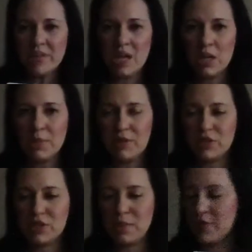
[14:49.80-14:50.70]
that could be for
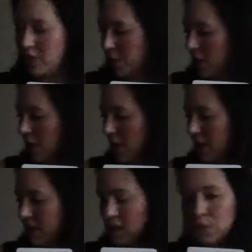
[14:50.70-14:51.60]
some of you.
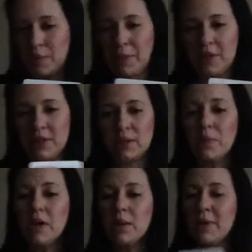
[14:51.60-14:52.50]
I said you were putting in the
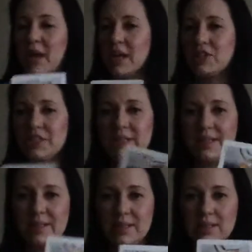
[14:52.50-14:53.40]
work, but
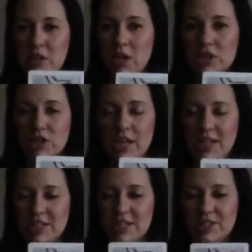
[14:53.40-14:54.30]
actually this card
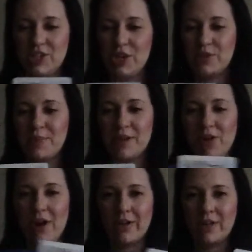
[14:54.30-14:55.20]
just showed me
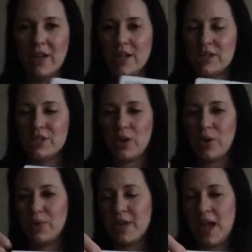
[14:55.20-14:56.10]
wrong.
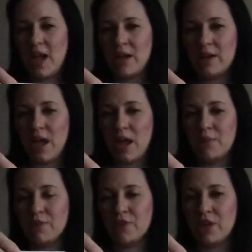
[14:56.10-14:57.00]
So
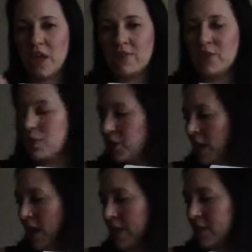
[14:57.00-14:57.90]
yeah, for a lot of you
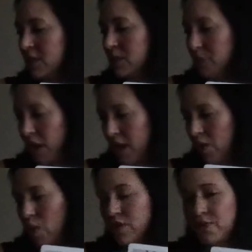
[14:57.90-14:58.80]
in the spring
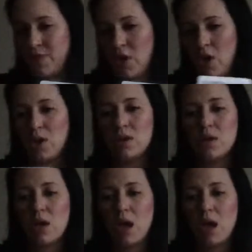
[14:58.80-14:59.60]
or the fall,